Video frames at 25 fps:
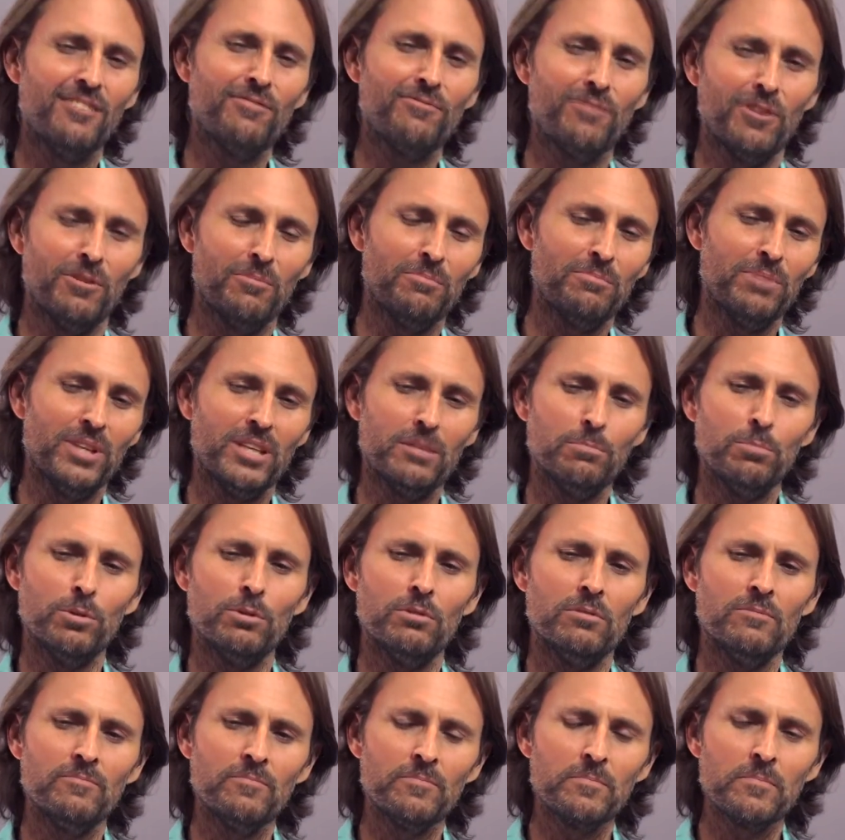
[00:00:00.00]
from
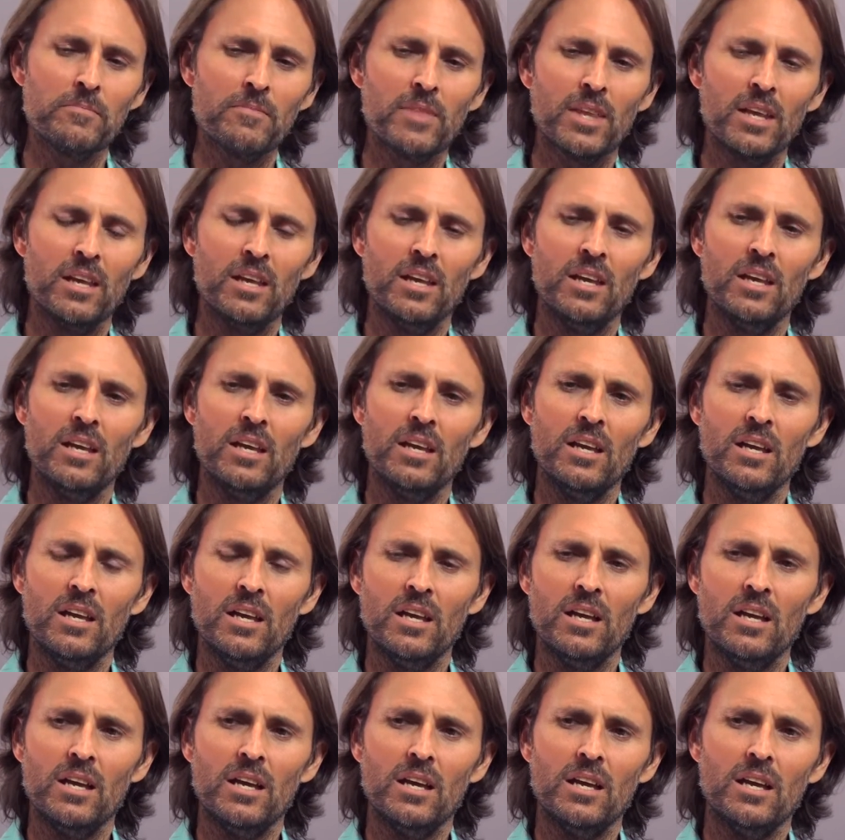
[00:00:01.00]
people.
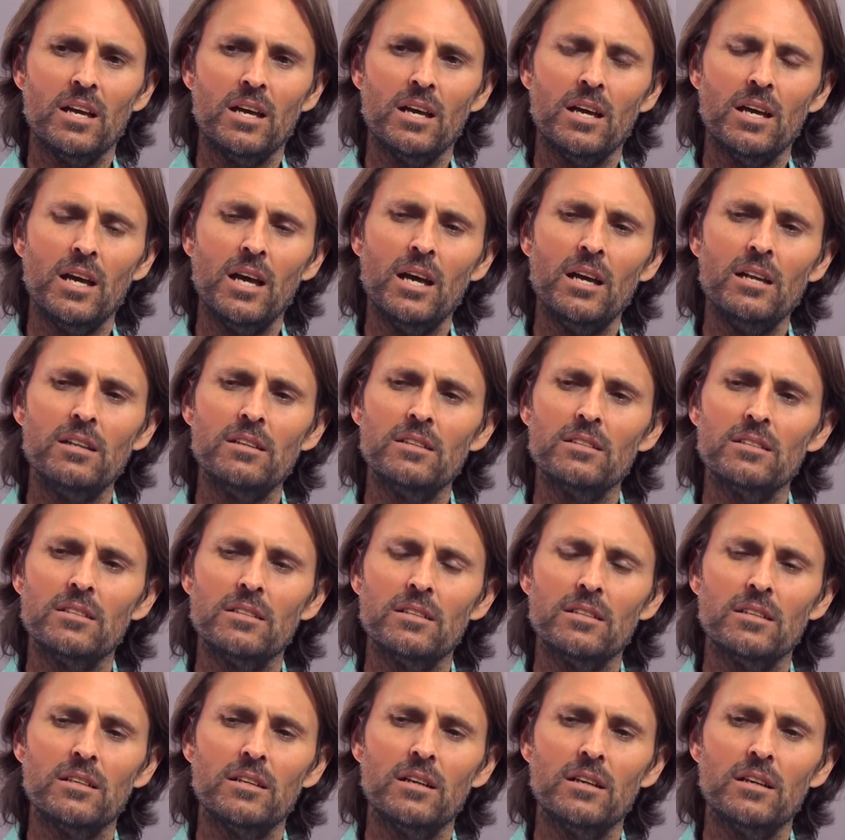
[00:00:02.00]
And